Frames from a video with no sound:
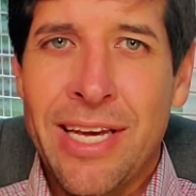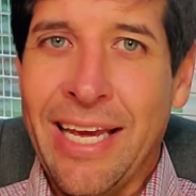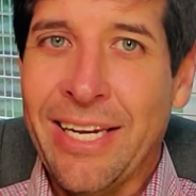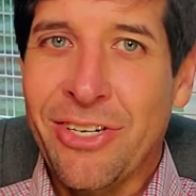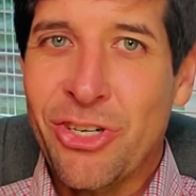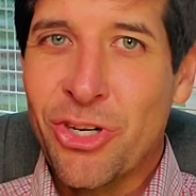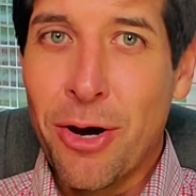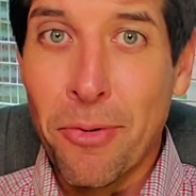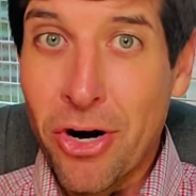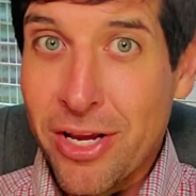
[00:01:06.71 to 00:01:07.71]
In
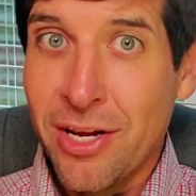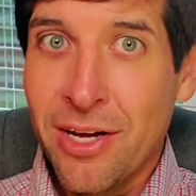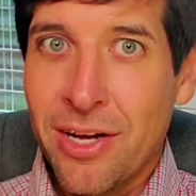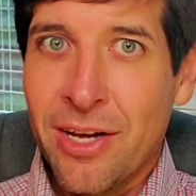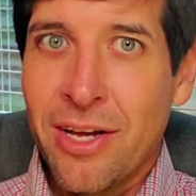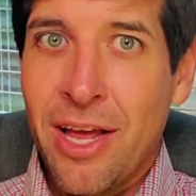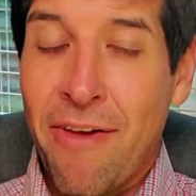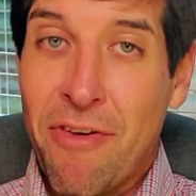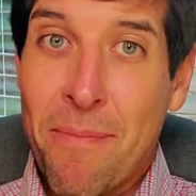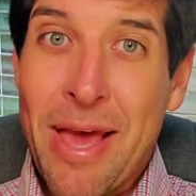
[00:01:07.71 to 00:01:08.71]
summary,
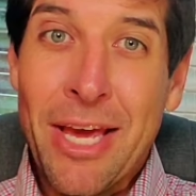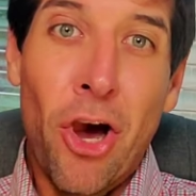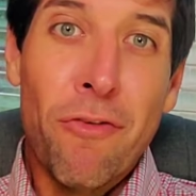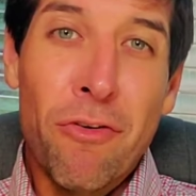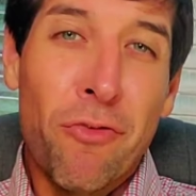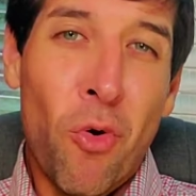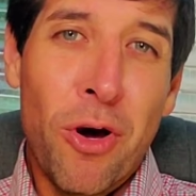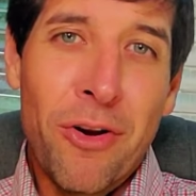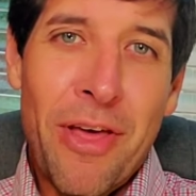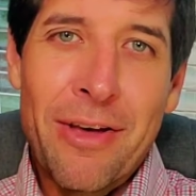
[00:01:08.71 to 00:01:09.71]
if you make over
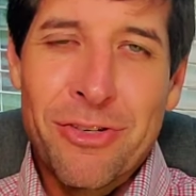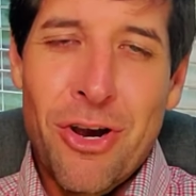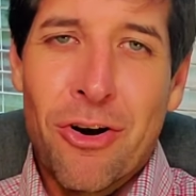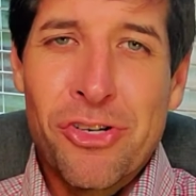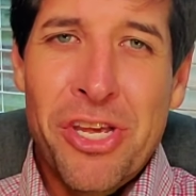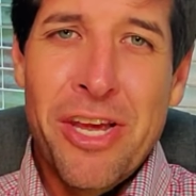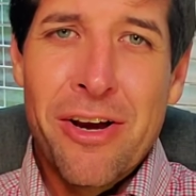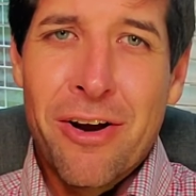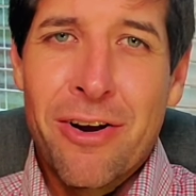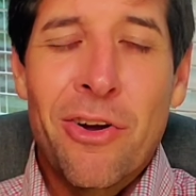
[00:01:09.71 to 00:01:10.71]
$400,000 a
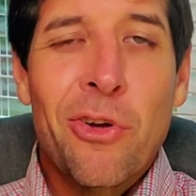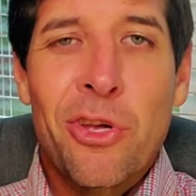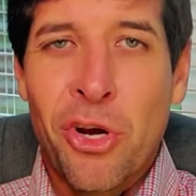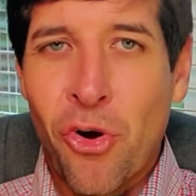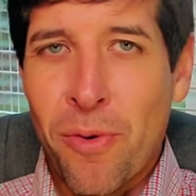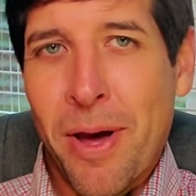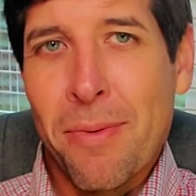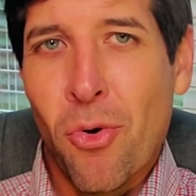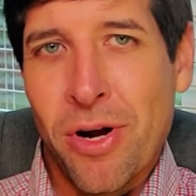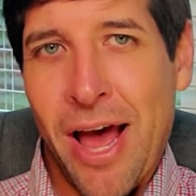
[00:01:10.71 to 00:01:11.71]
year, you're going to pay
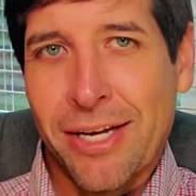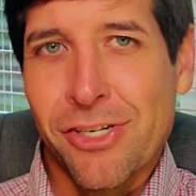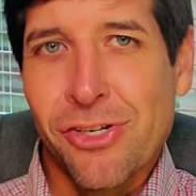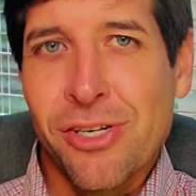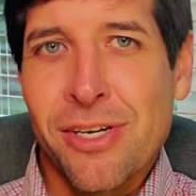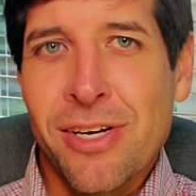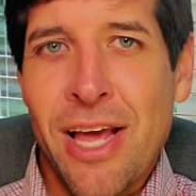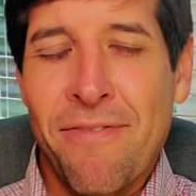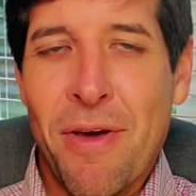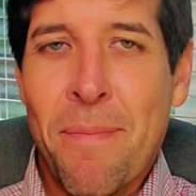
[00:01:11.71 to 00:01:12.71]
more taxes.
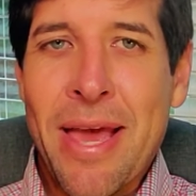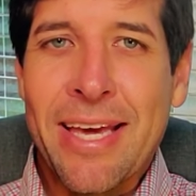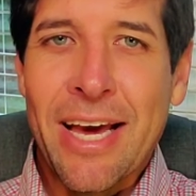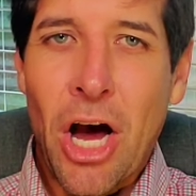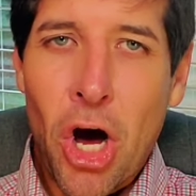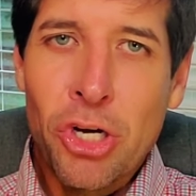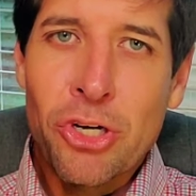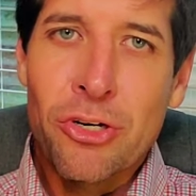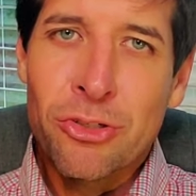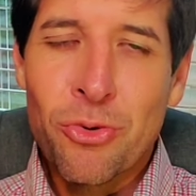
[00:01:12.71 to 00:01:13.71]
If you make
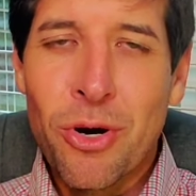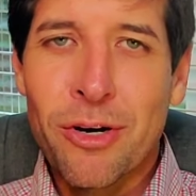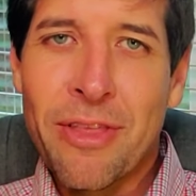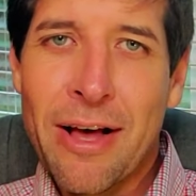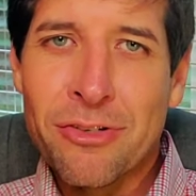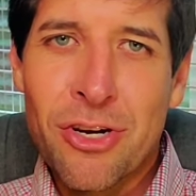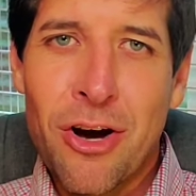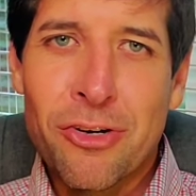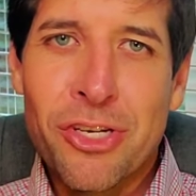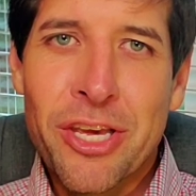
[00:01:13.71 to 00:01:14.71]
under
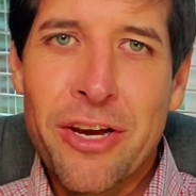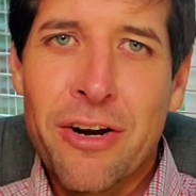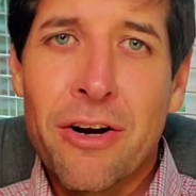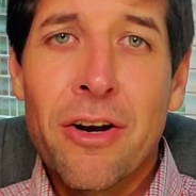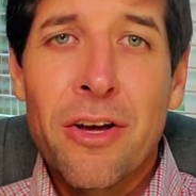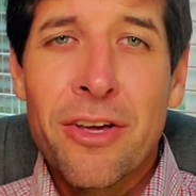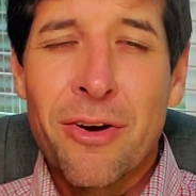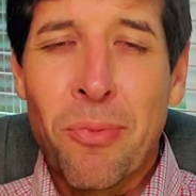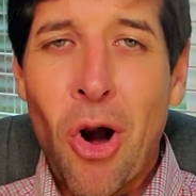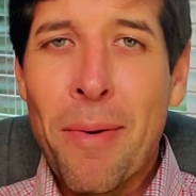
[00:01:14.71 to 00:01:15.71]
$200,000 a year, you're
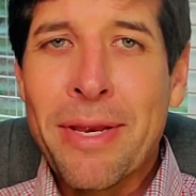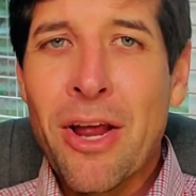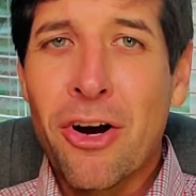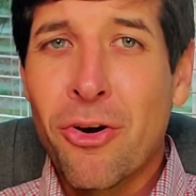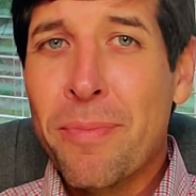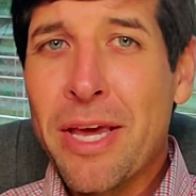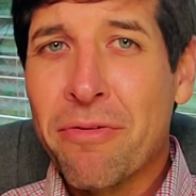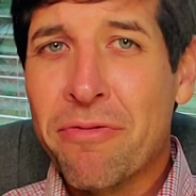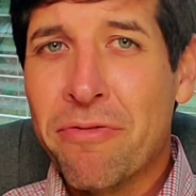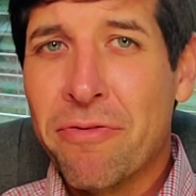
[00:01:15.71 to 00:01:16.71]
probably not going to be
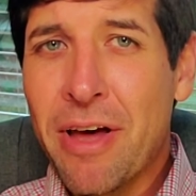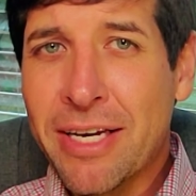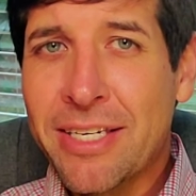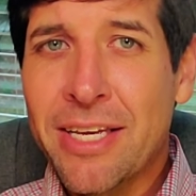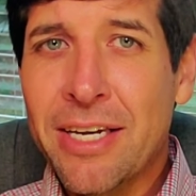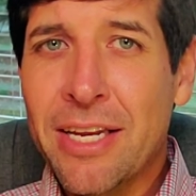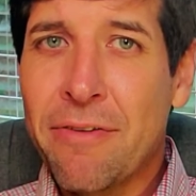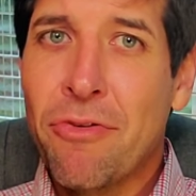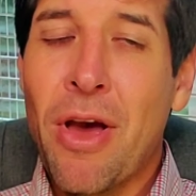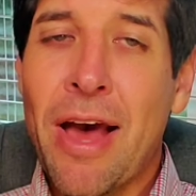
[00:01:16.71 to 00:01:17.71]
affected.
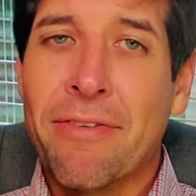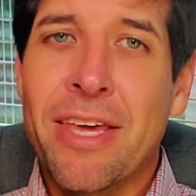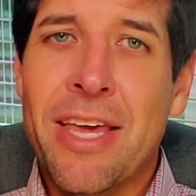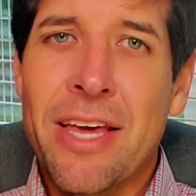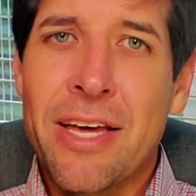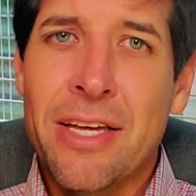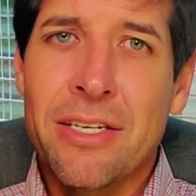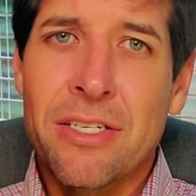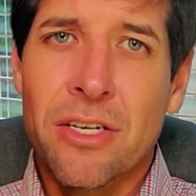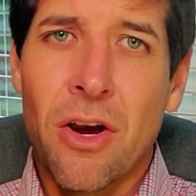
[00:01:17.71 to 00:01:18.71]
If you have
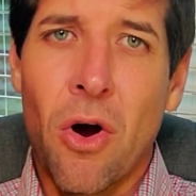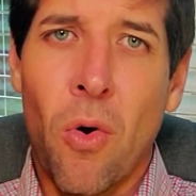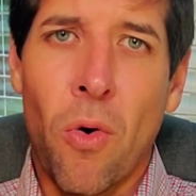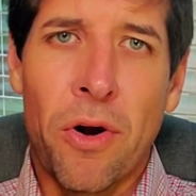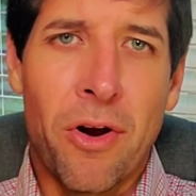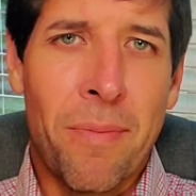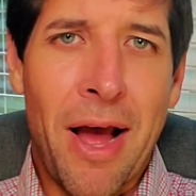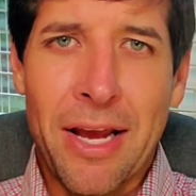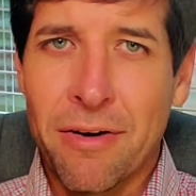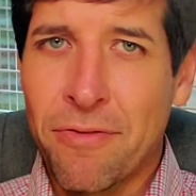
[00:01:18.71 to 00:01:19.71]
kids or you're
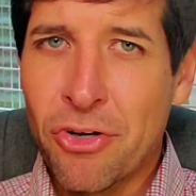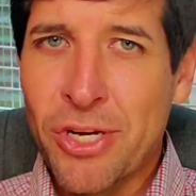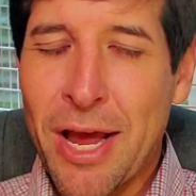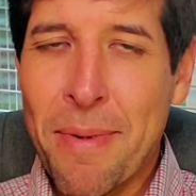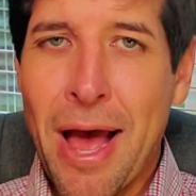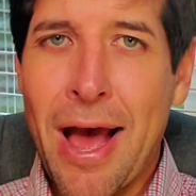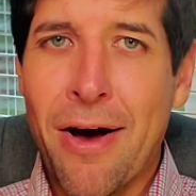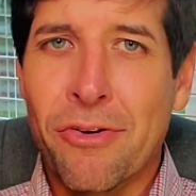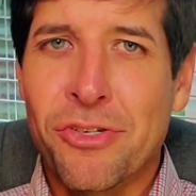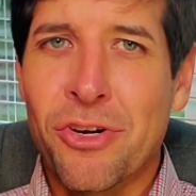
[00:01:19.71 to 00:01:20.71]
buying a first-time
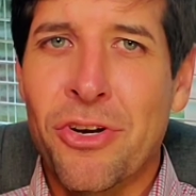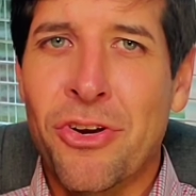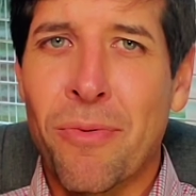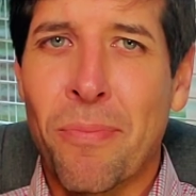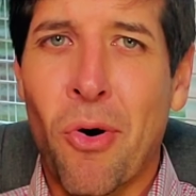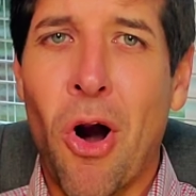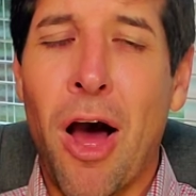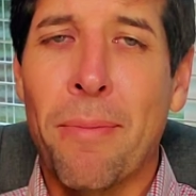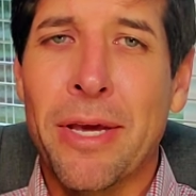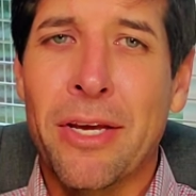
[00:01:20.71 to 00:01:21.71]
house, you're
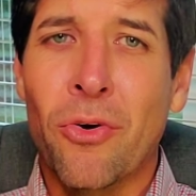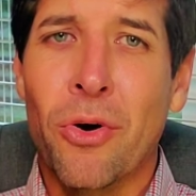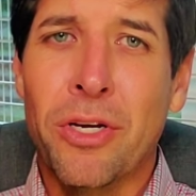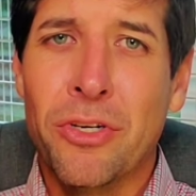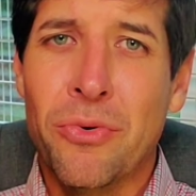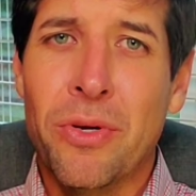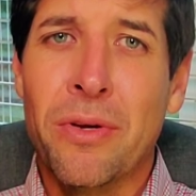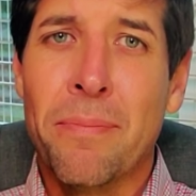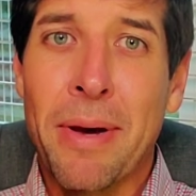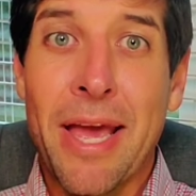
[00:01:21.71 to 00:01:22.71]
probably going to
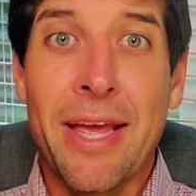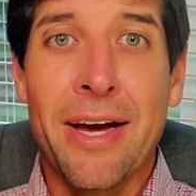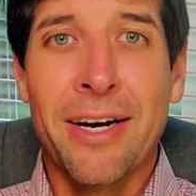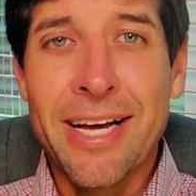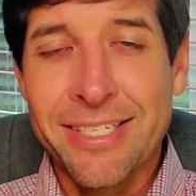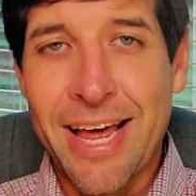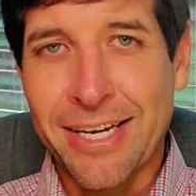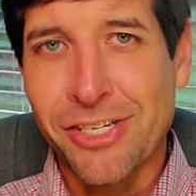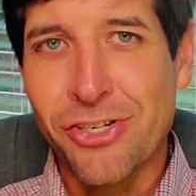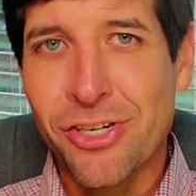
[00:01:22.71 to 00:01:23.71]
pay less
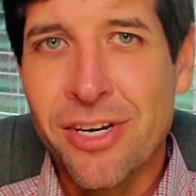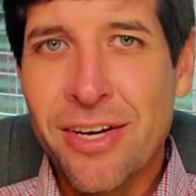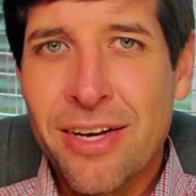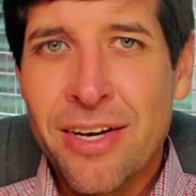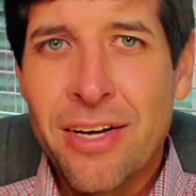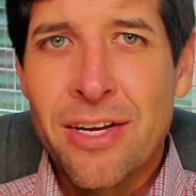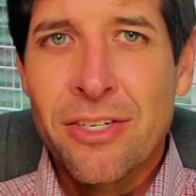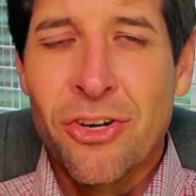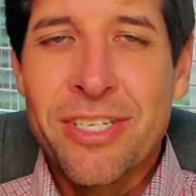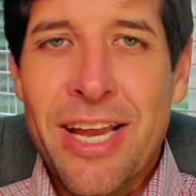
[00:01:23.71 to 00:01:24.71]
taxes.
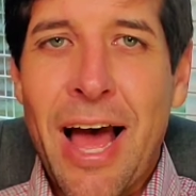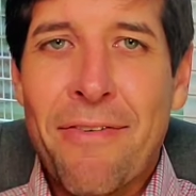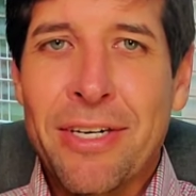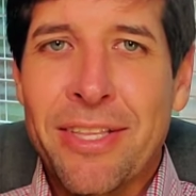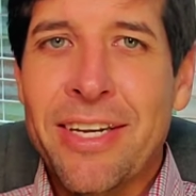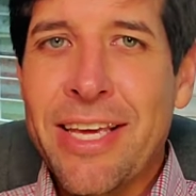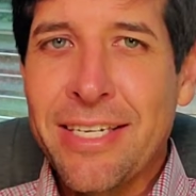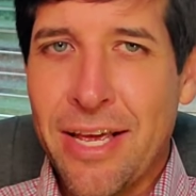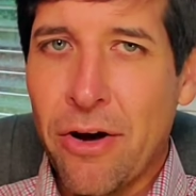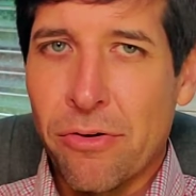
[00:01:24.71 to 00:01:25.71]
So let's dive into the
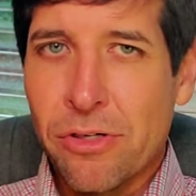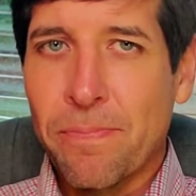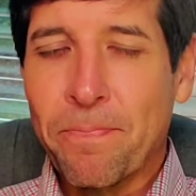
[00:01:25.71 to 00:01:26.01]
details.